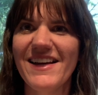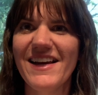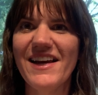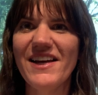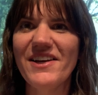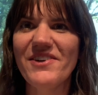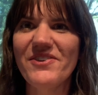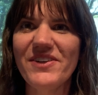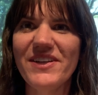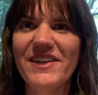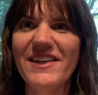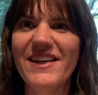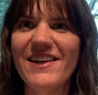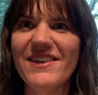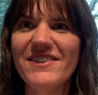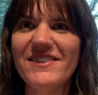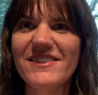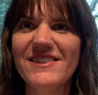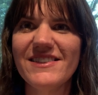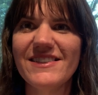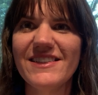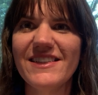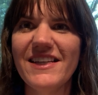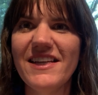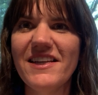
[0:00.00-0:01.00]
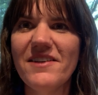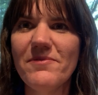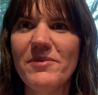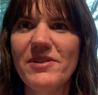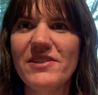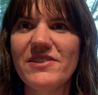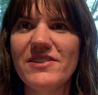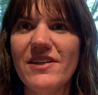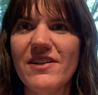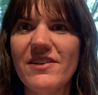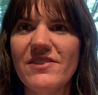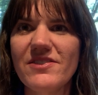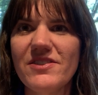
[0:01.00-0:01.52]
Hi, Greenhouse. Today I'm
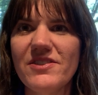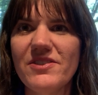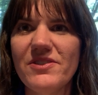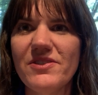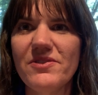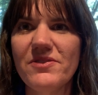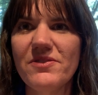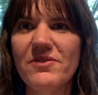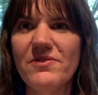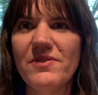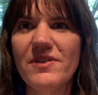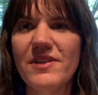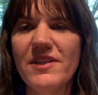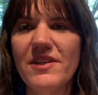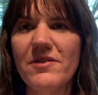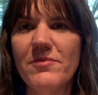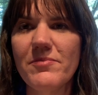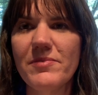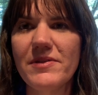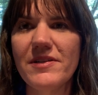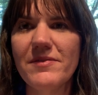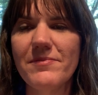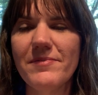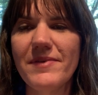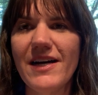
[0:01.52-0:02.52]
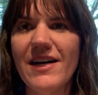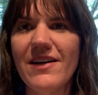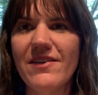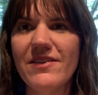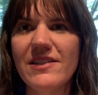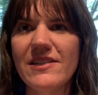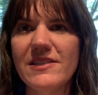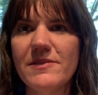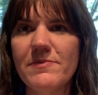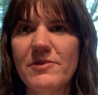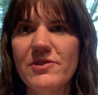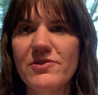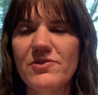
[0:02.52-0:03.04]
going to talk to you a little bit about
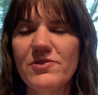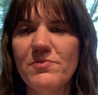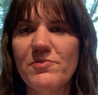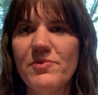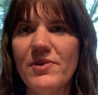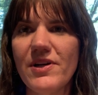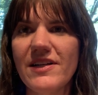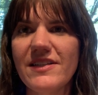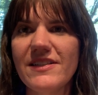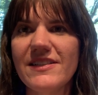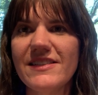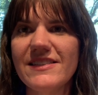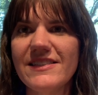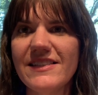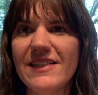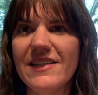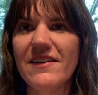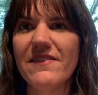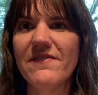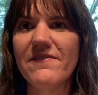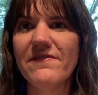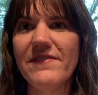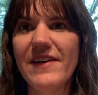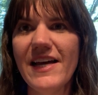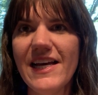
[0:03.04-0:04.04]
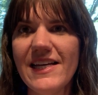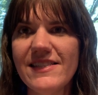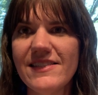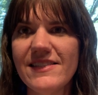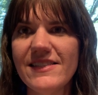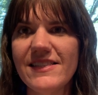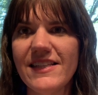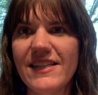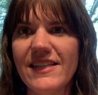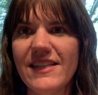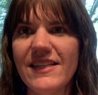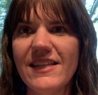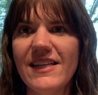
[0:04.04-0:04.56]
the spiritual practice of
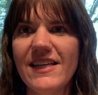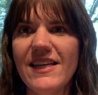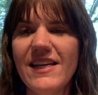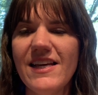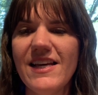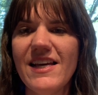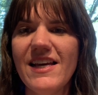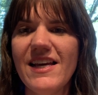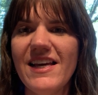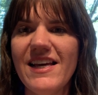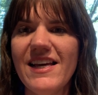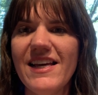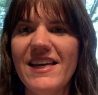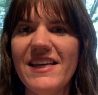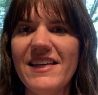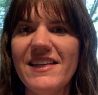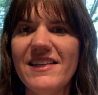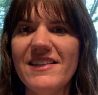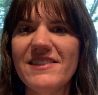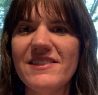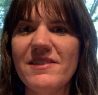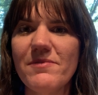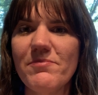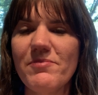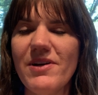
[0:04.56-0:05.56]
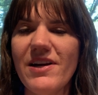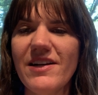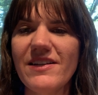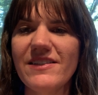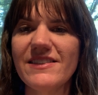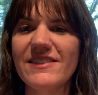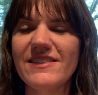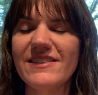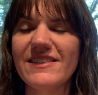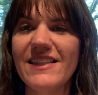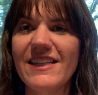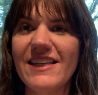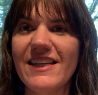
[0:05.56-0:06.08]
fasting. It is a
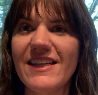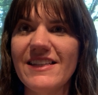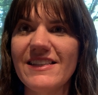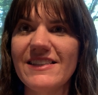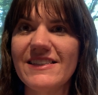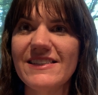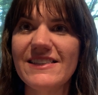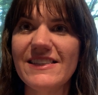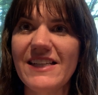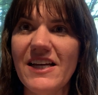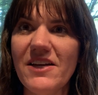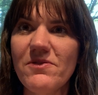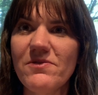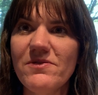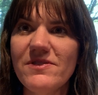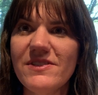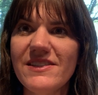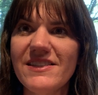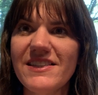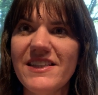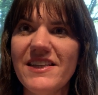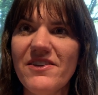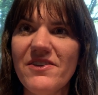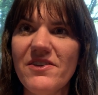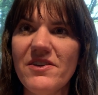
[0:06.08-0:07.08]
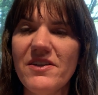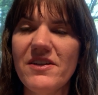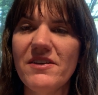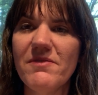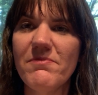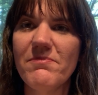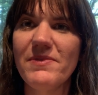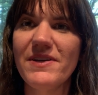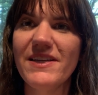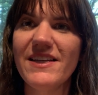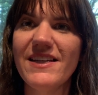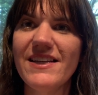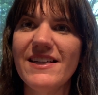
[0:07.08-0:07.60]
practice that can sound scary,
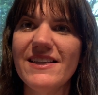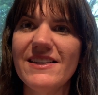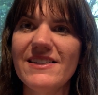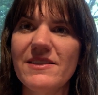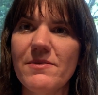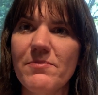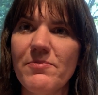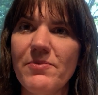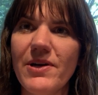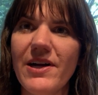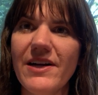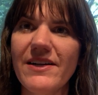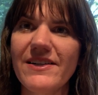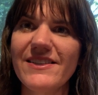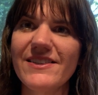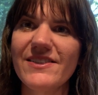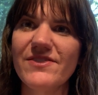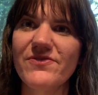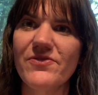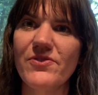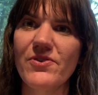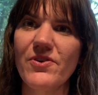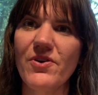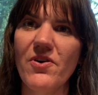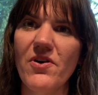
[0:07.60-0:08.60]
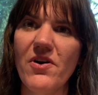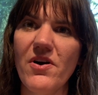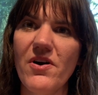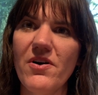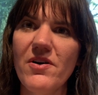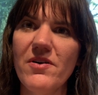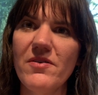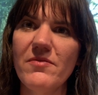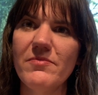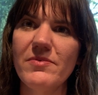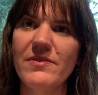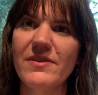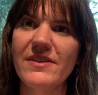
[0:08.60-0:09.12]
but it is a practice for
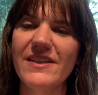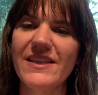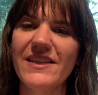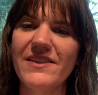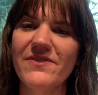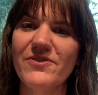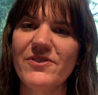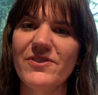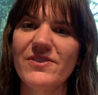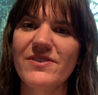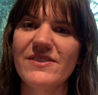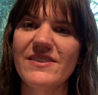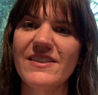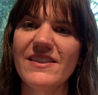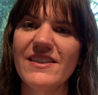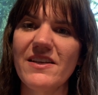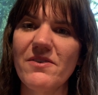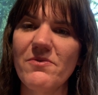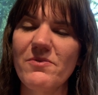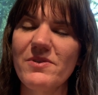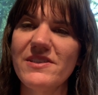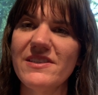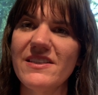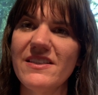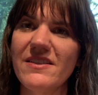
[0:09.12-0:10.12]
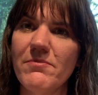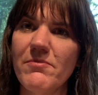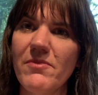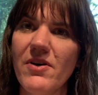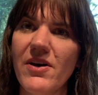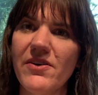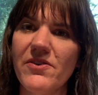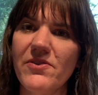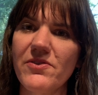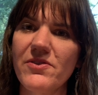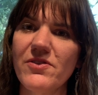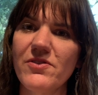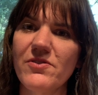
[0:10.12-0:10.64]
all believers and that we see
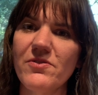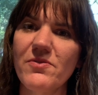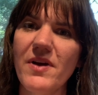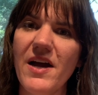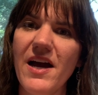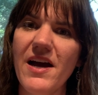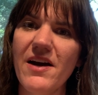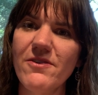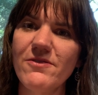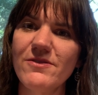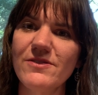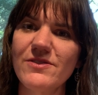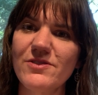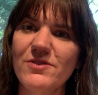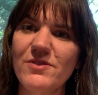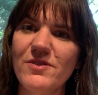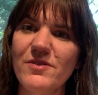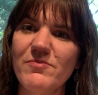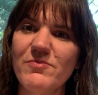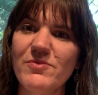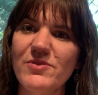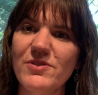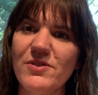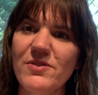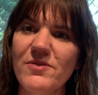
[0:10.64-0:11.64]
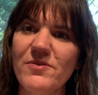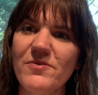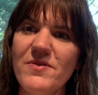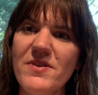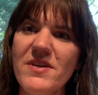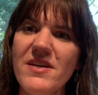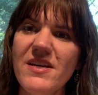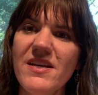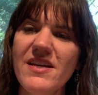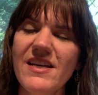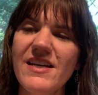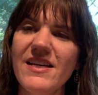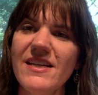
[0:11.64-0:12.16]
modeled throughout scripture.
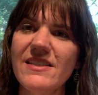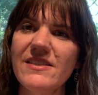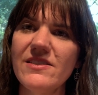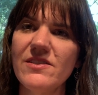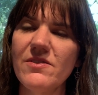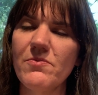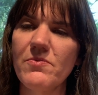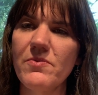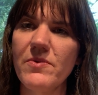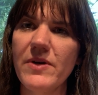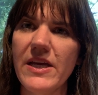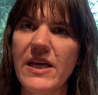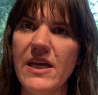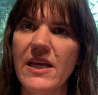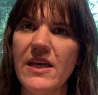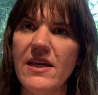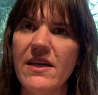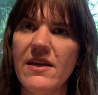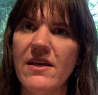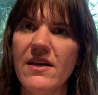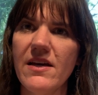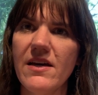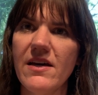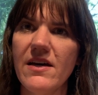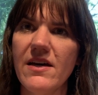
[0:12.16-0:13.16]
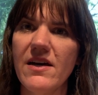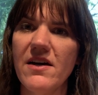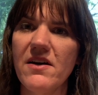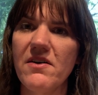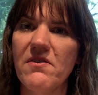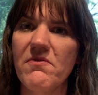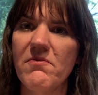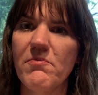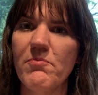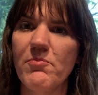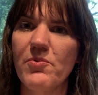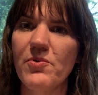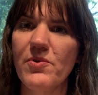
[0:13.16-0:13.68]
It's a way
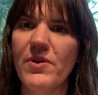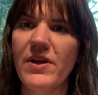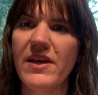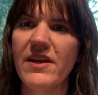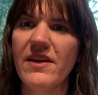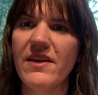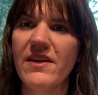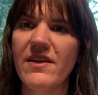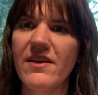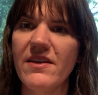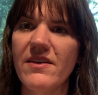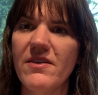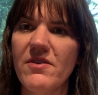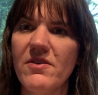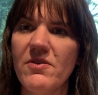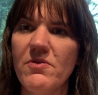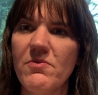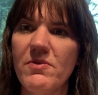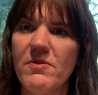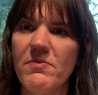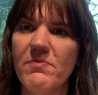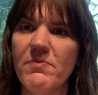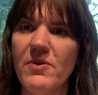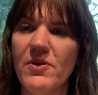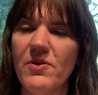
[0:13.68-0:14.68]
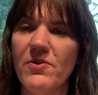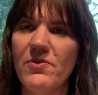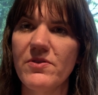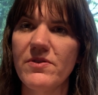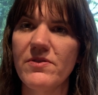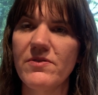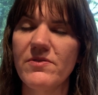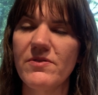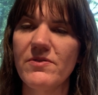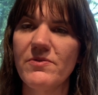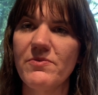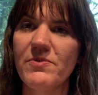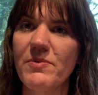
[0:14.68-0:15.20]
of praying with both,
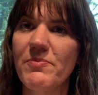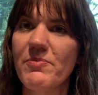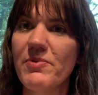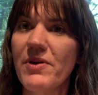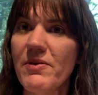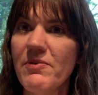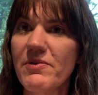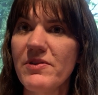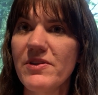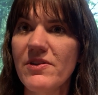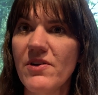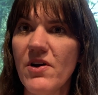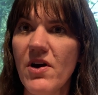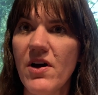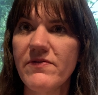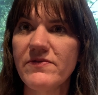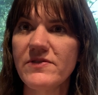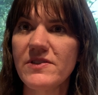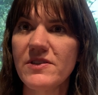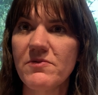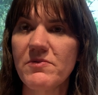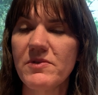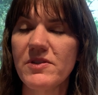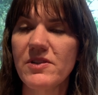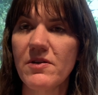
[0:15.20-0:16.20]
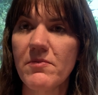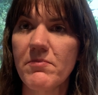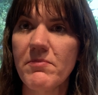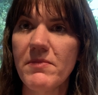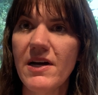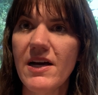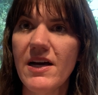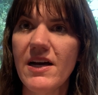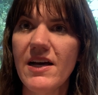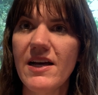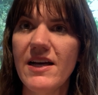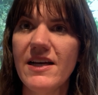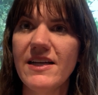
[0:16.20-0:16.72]
we pray with often with our
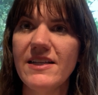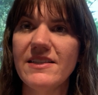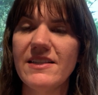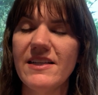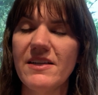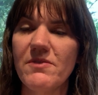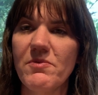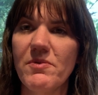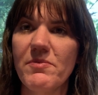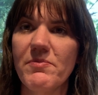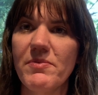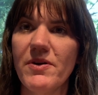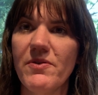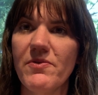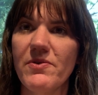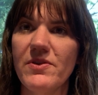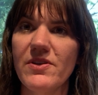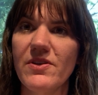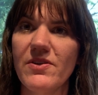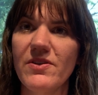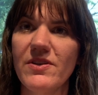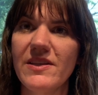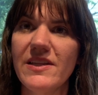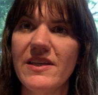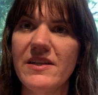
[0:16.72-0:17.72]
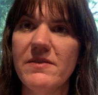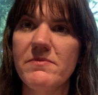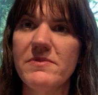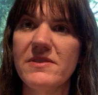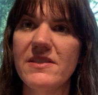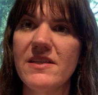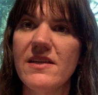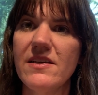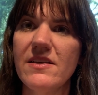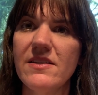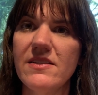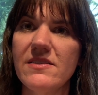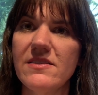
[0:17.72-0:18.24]
mind and we pray with our lips.
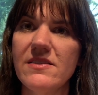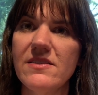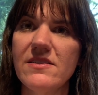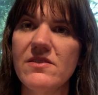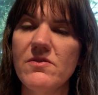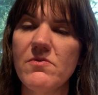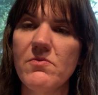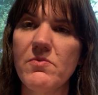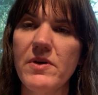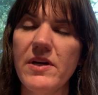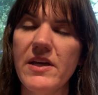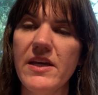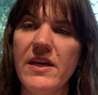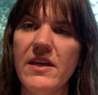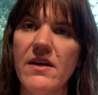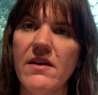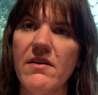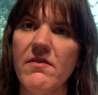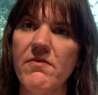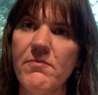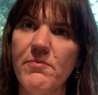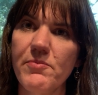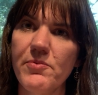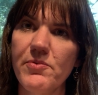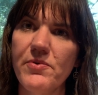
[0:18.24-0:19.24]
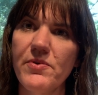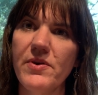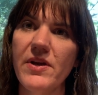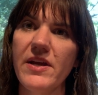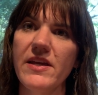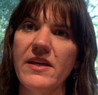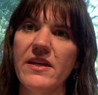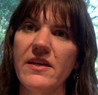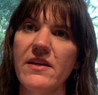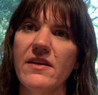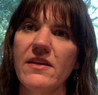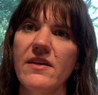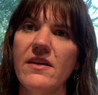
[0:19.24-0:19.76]
This is a way of
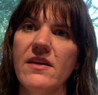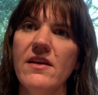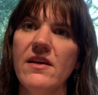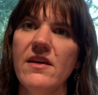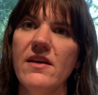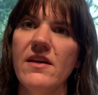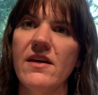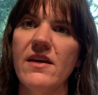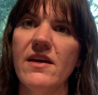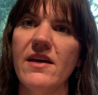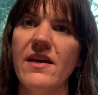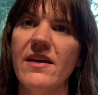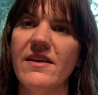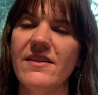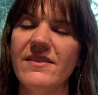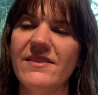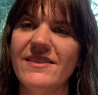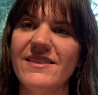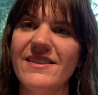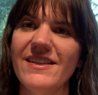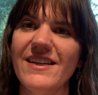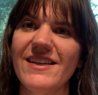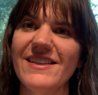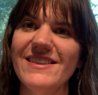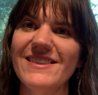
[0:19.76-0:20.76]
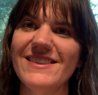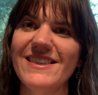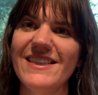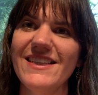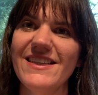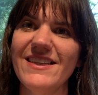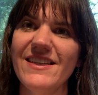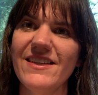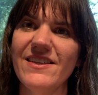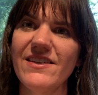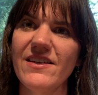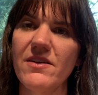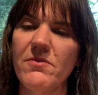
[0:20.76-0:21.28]
praying and
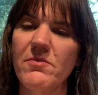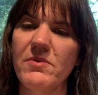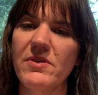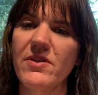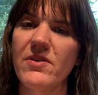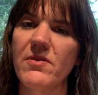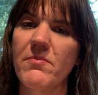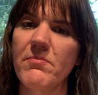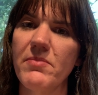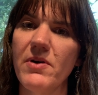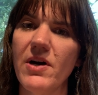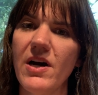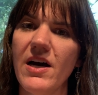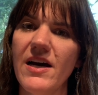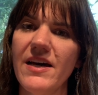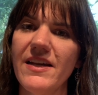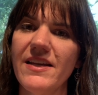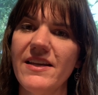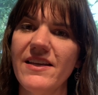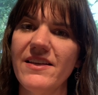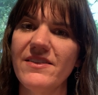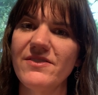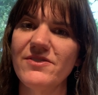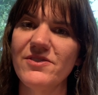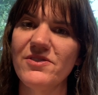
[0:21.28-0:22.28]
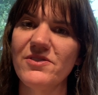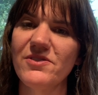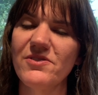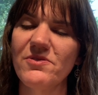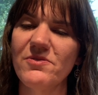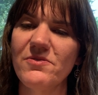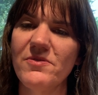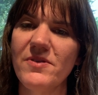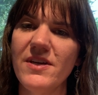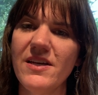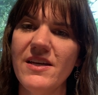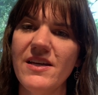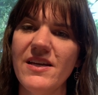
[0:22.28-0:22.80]
seeking God with our body too.
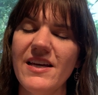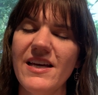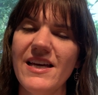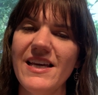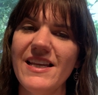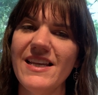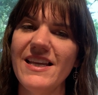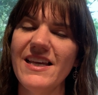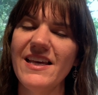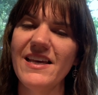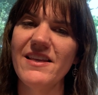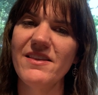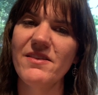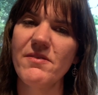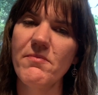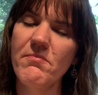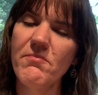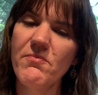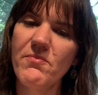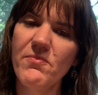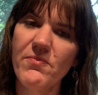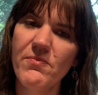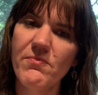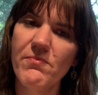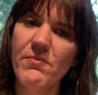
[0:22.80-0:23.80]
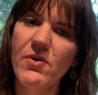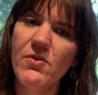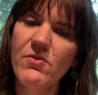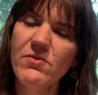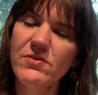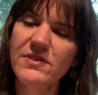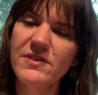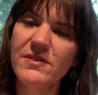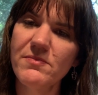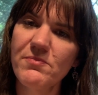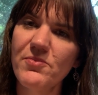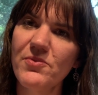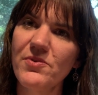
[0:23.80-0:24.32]
And the
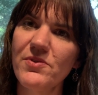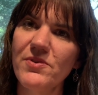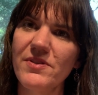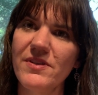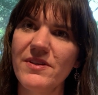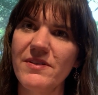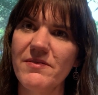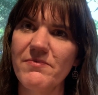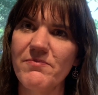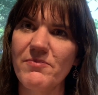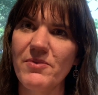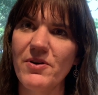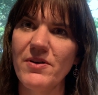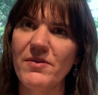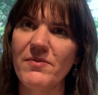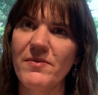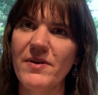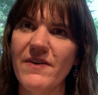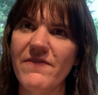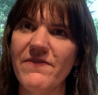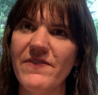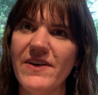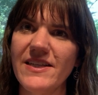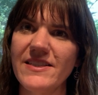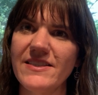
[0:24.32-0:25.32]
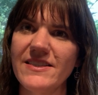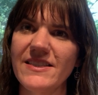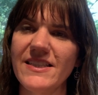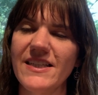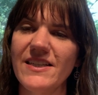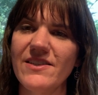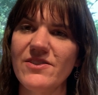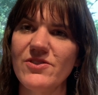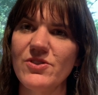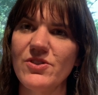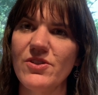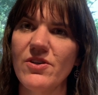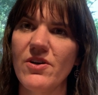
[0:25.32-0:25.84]
most important part about fasting
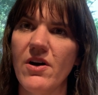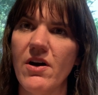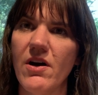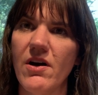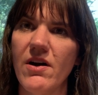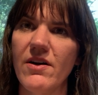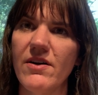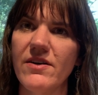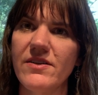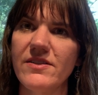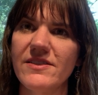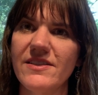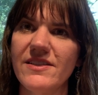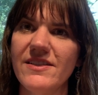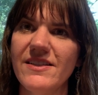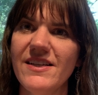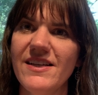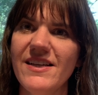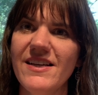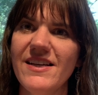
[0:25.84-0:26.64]
is your heart.